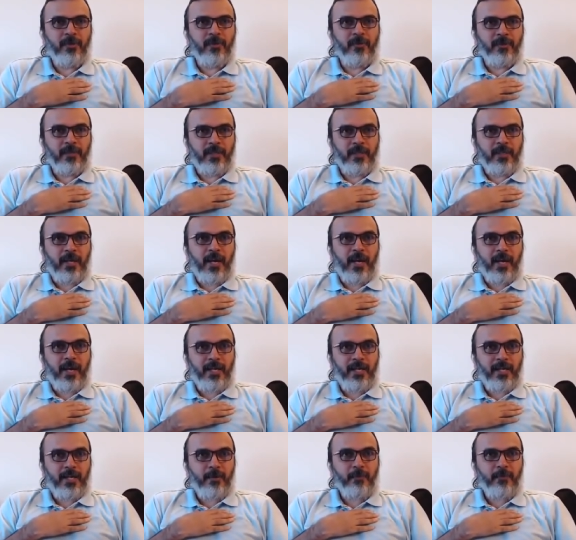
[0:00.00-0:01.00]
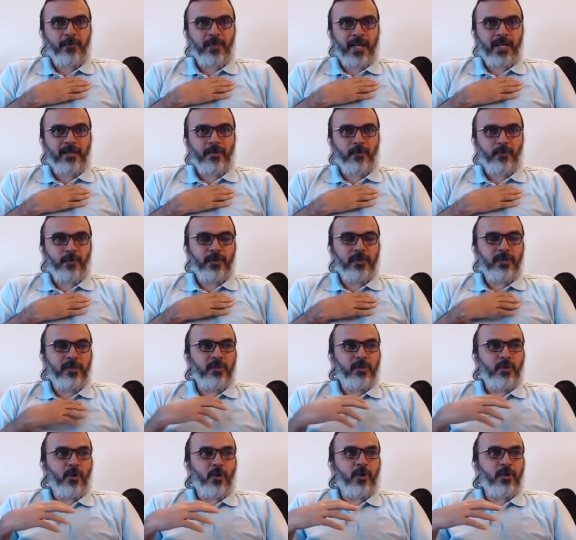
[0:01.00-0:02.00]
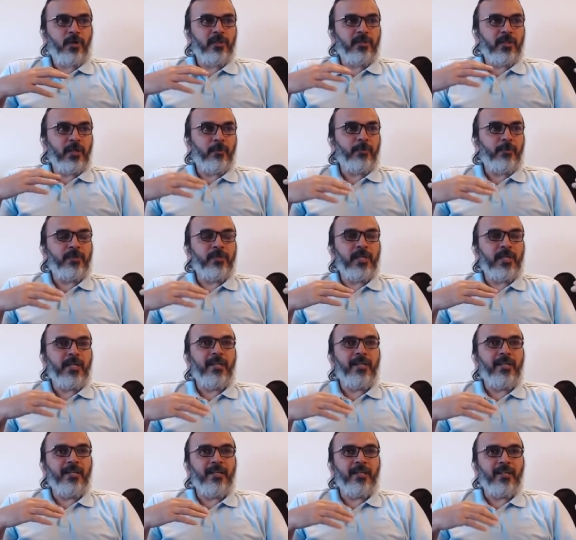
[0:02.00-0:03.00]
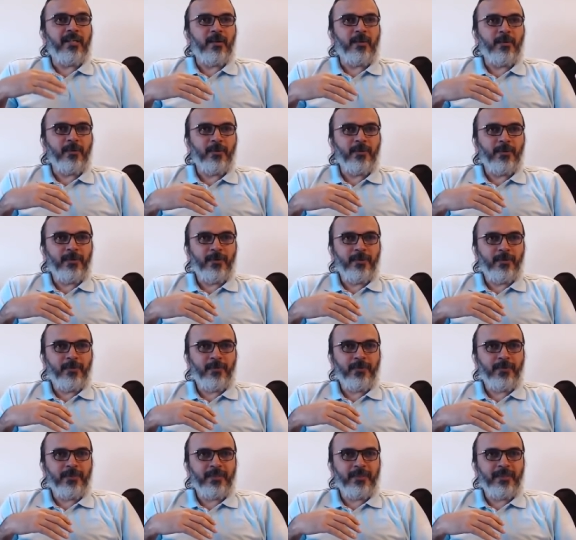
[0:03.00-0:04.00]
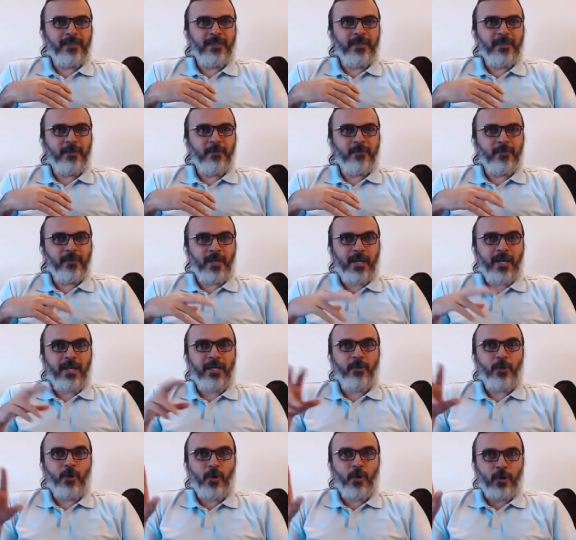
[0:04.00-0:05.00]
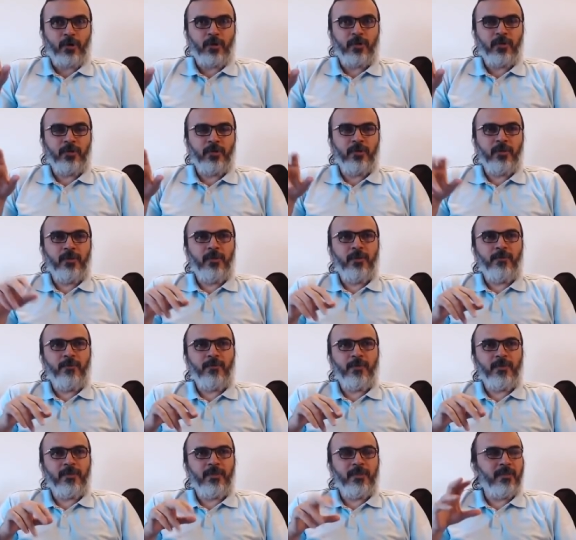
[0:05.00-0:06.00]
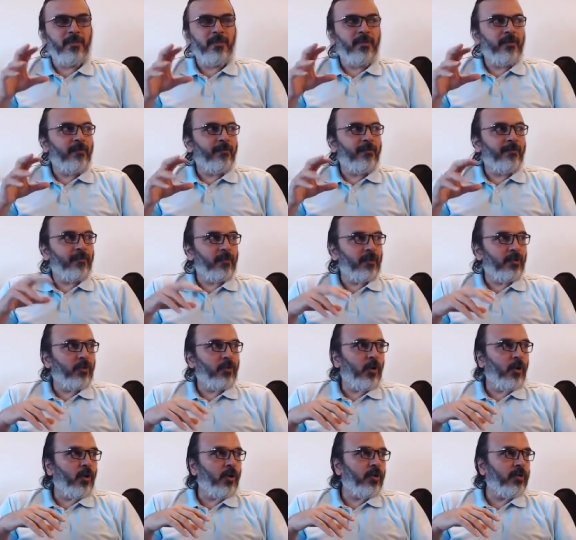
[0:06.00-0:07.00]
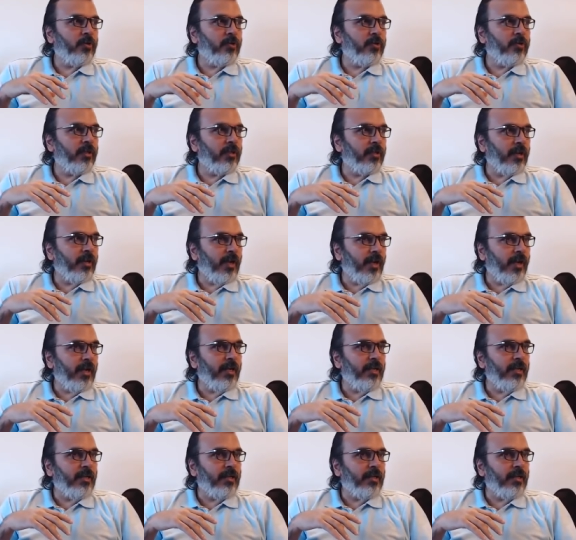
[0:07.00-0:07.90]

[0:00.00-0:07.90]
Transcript: That I am that which the thought is representing. You see? The I thought. You see? The thought that I